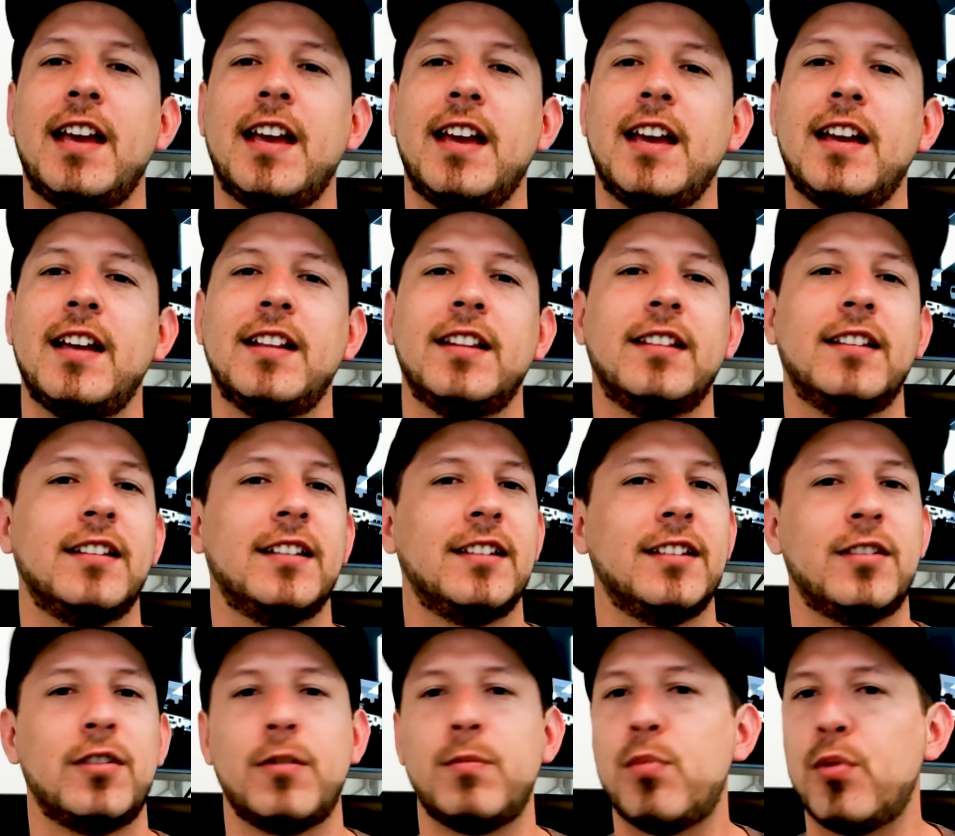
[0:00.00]
and
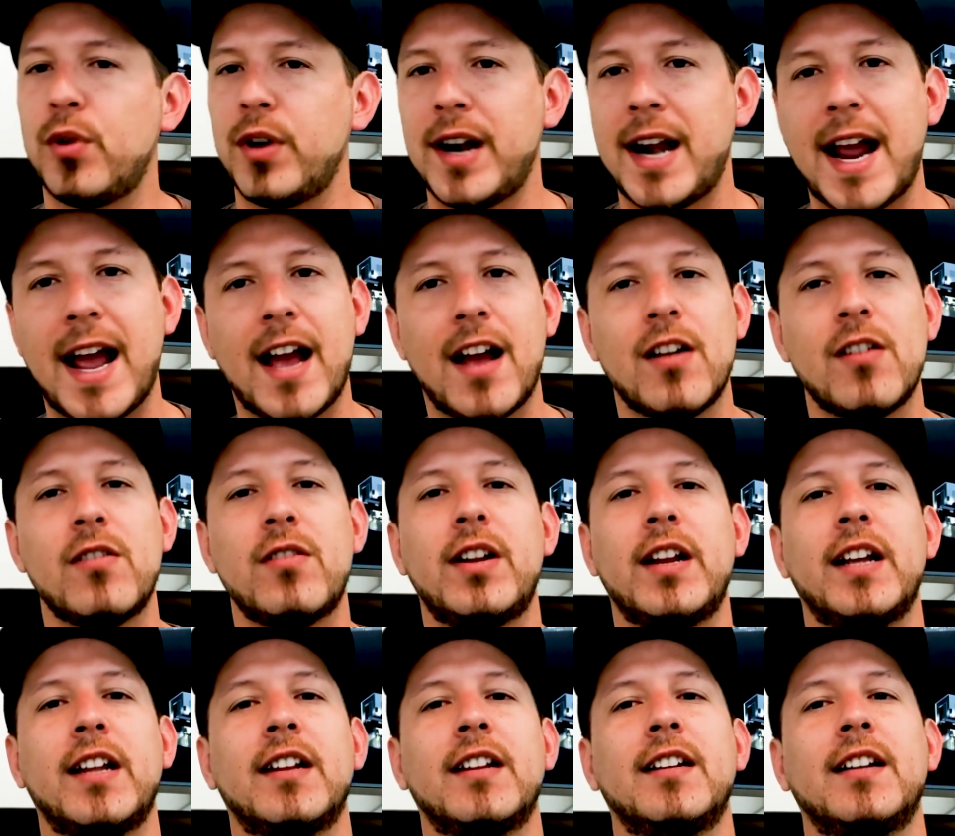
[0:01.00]
they're burnt
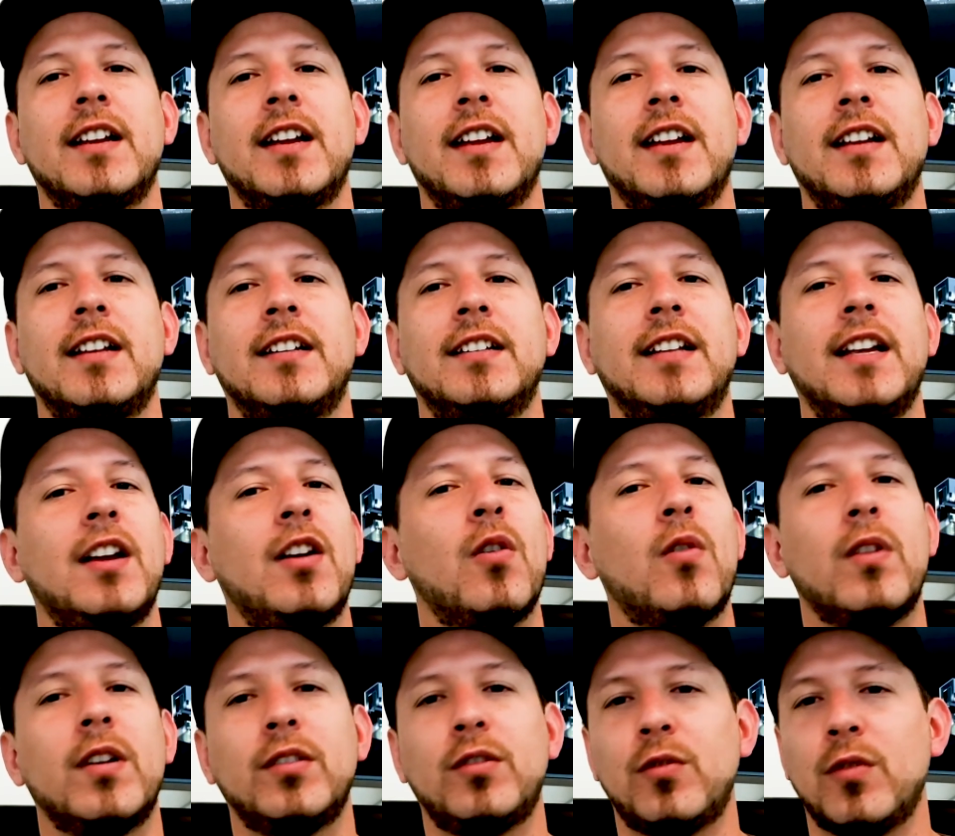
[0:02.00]
out and they're
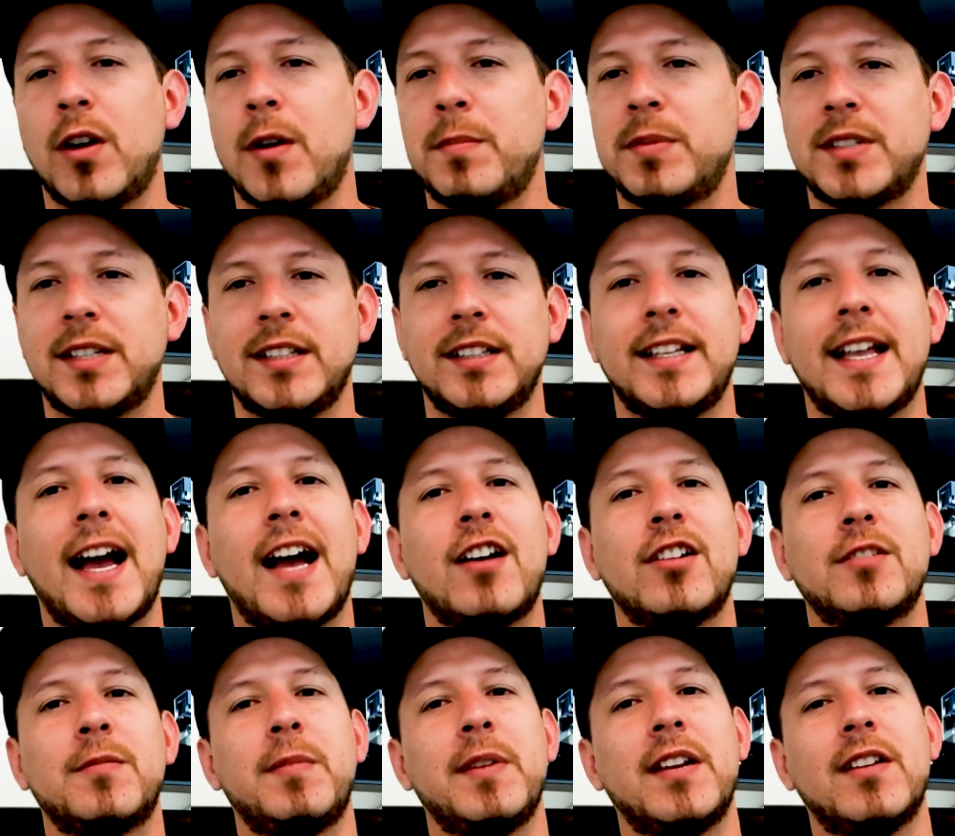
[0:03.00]
going through ups and
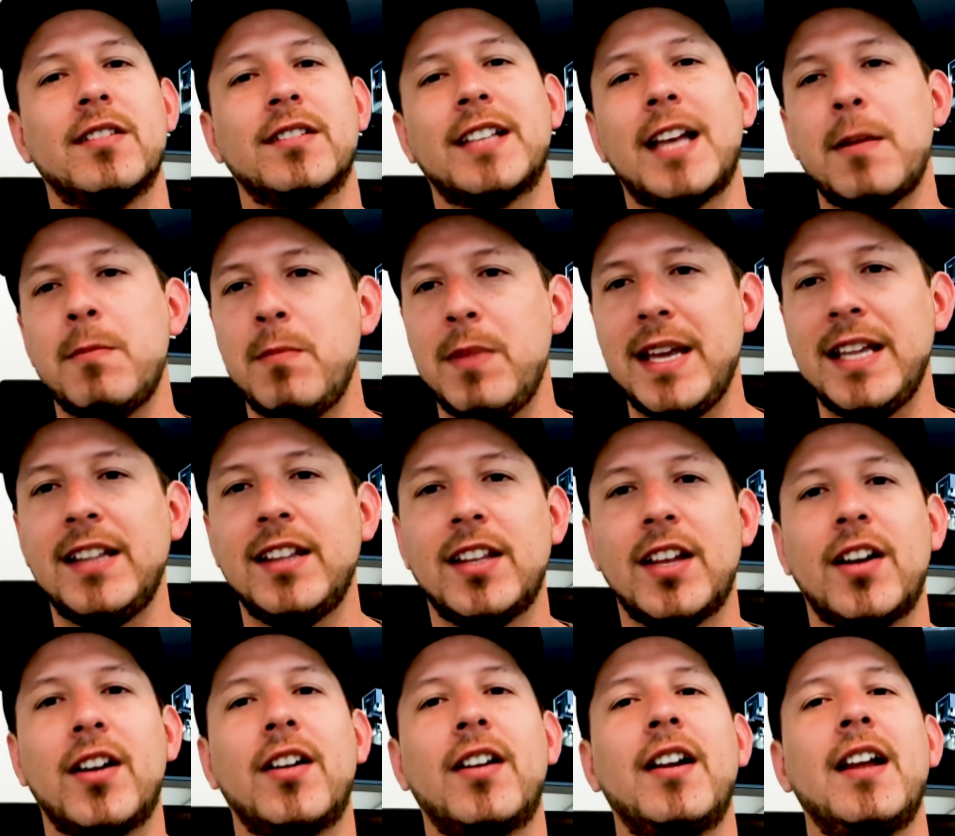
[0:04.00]
downs, because I've
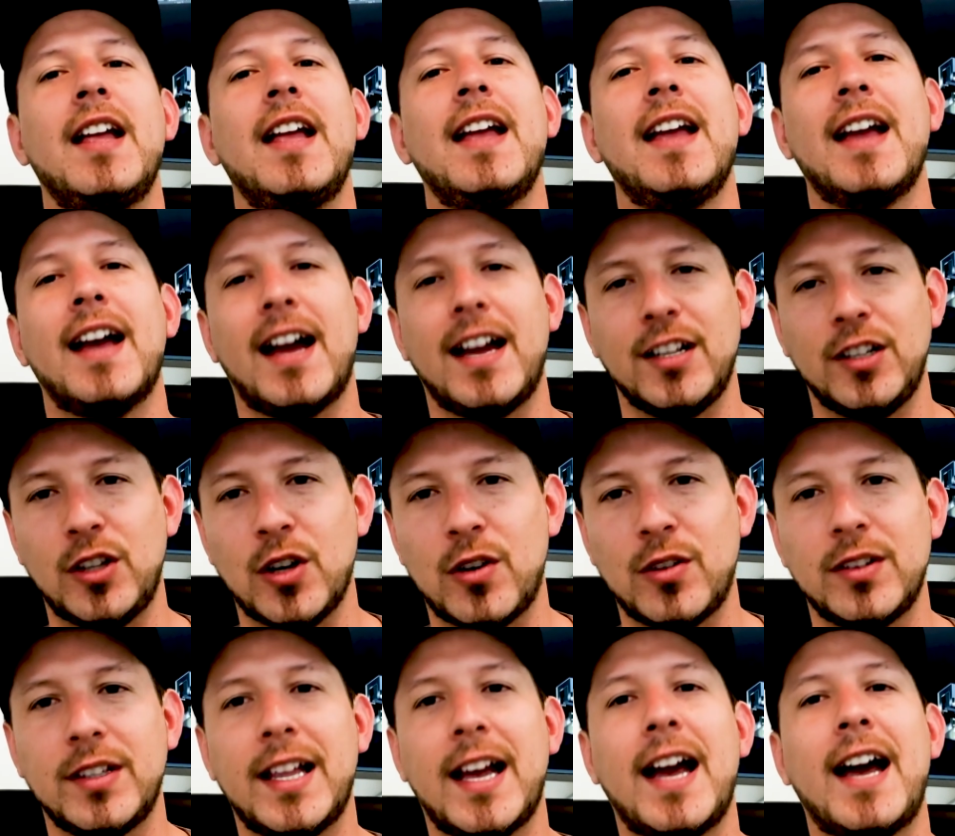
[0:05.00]
been there, I've
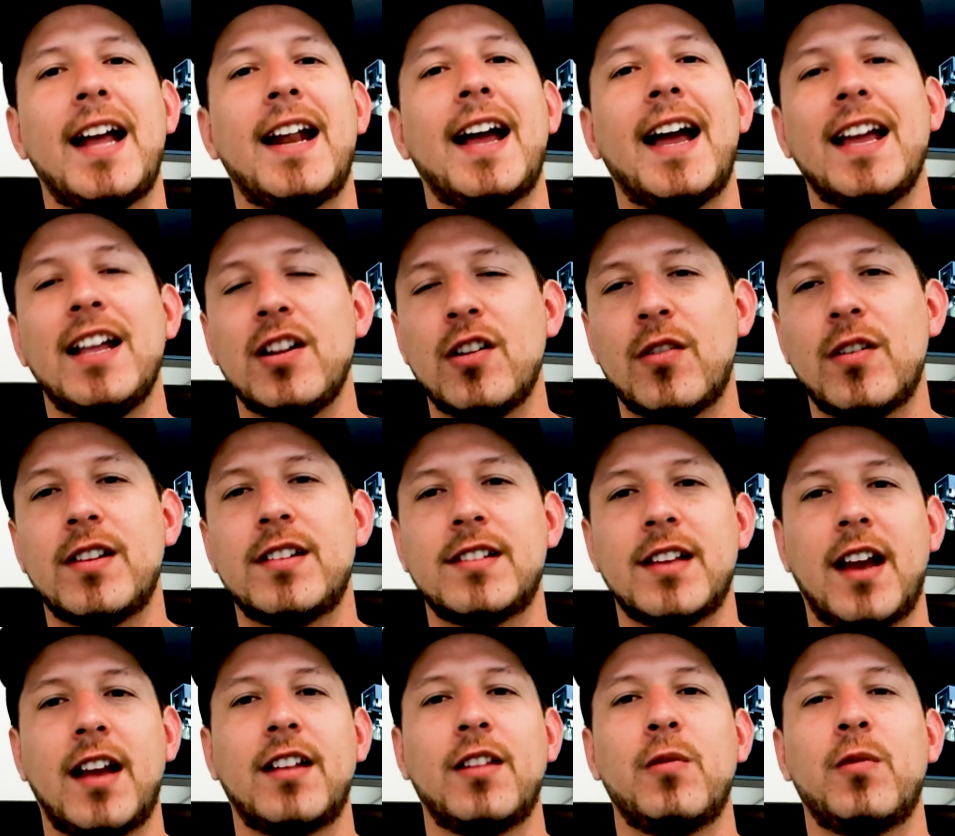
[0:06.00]
done that, I know
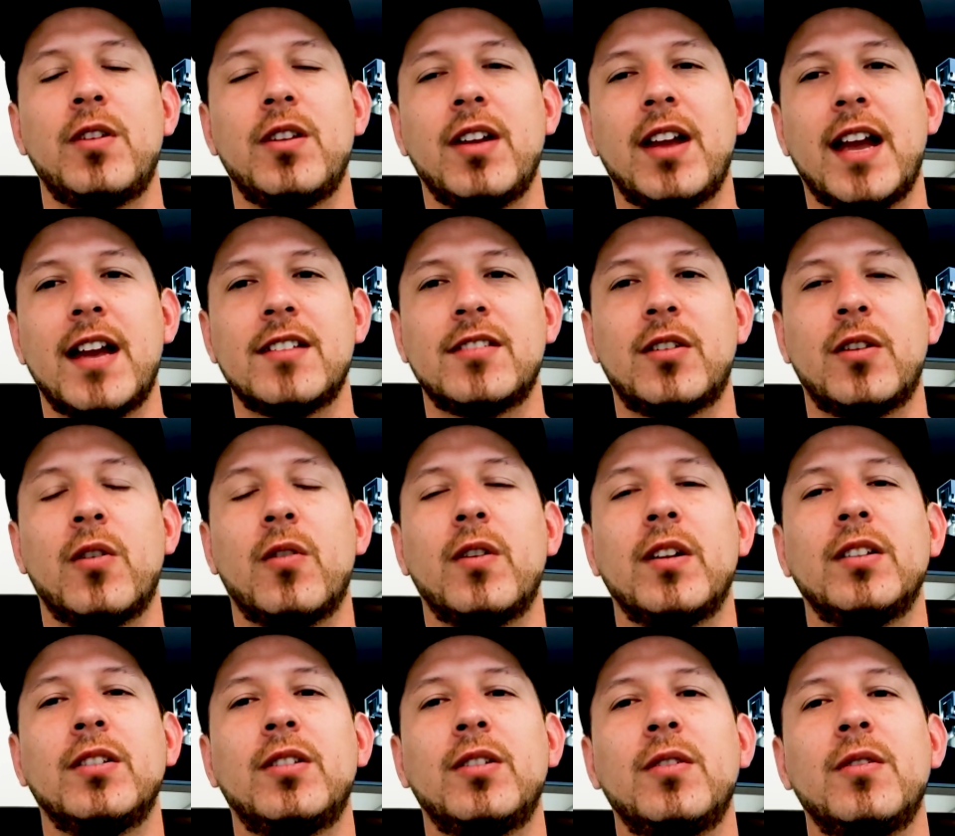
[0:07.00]
exactly what you guys are
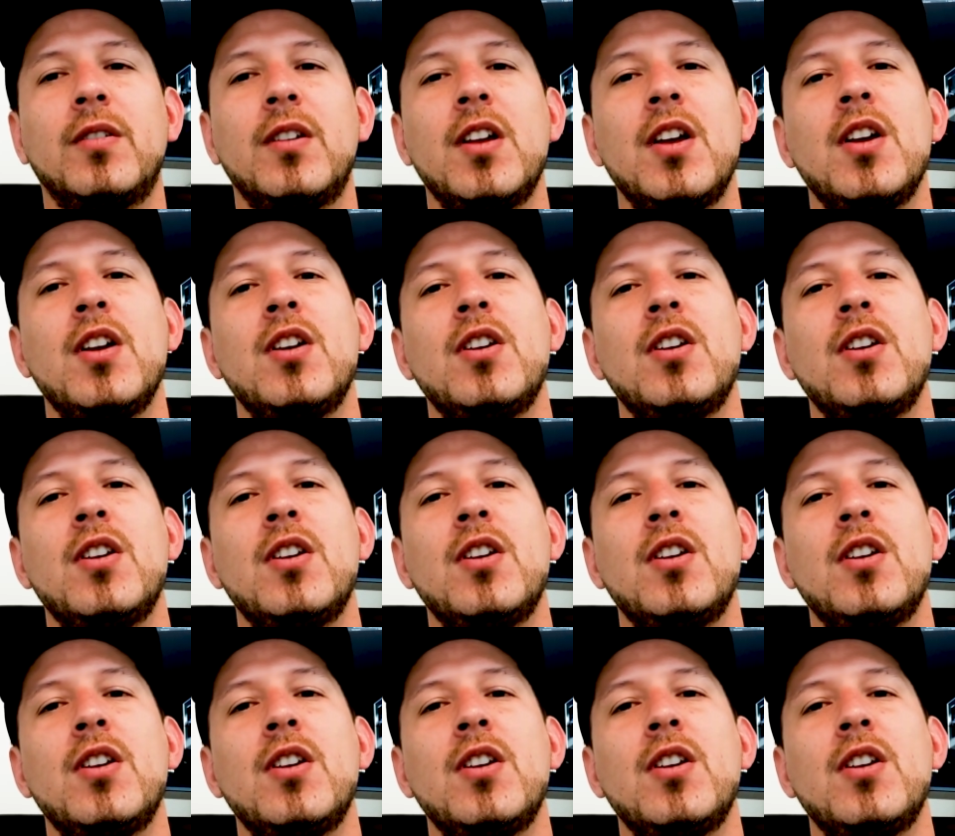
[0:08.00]
going through.